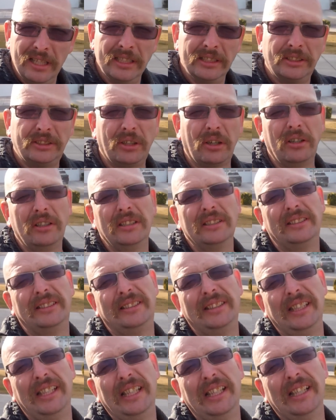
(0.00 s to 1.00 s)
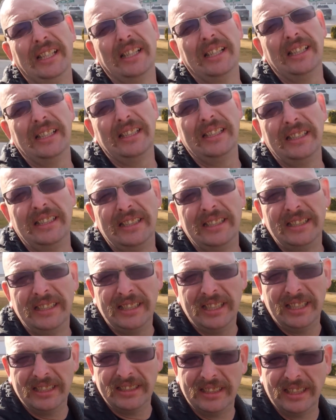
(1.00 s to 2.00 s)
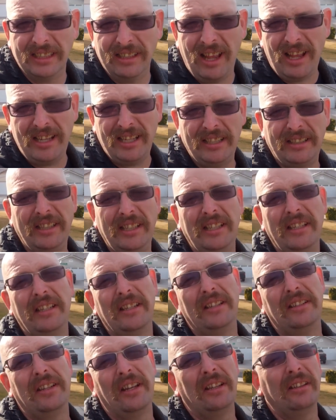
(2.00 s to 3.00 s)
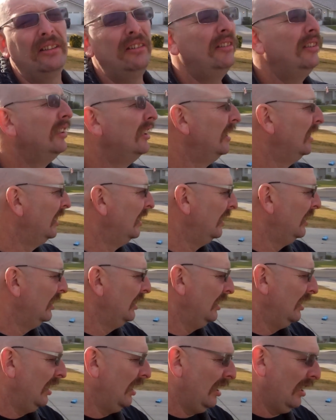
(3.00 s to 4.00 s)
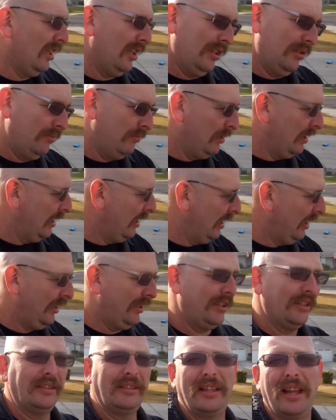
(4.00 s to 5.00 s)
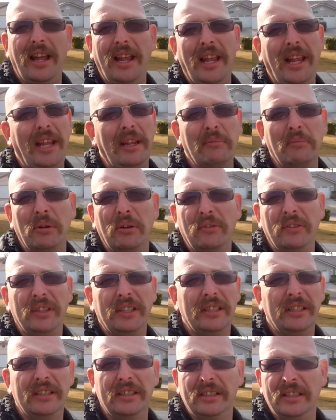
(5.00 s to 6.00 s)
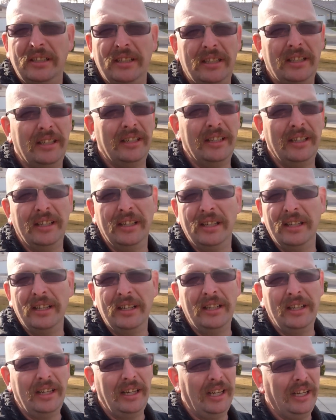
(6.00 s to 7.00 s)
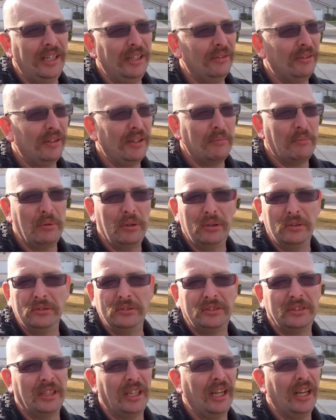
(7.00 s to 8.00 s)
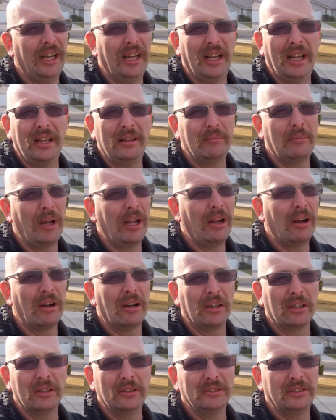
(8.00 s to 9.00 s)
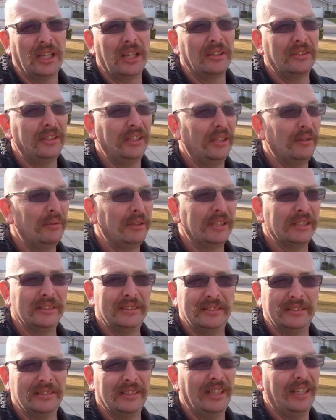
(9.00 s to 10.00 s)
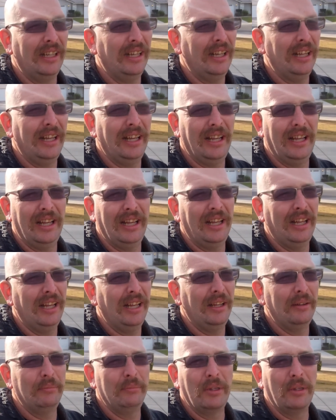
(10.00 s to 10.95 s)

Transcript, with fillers: Starting to see the light at the end of the tunnel. I hate moving. Anyone that moves, my heart goes out to you, because I'm